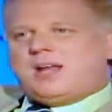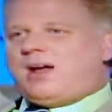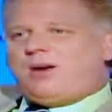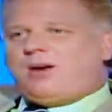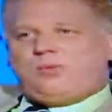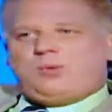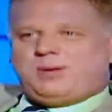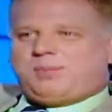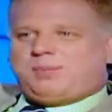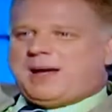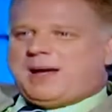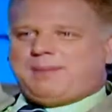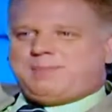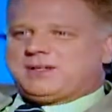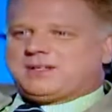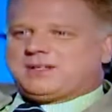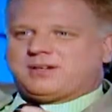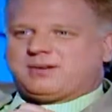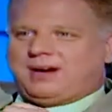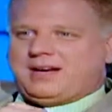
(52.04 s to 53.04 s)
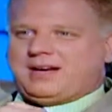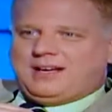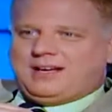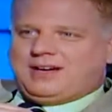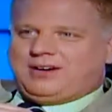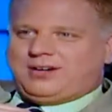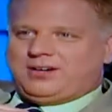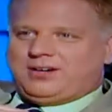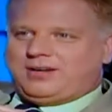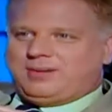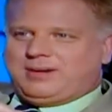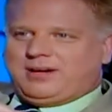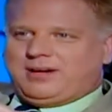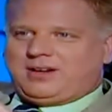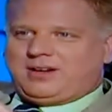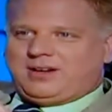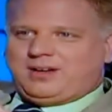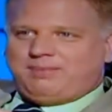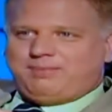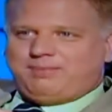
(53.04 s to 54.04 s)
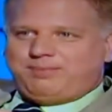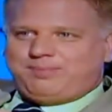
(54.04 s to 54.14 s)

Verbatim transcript: Not real popular right now here in America.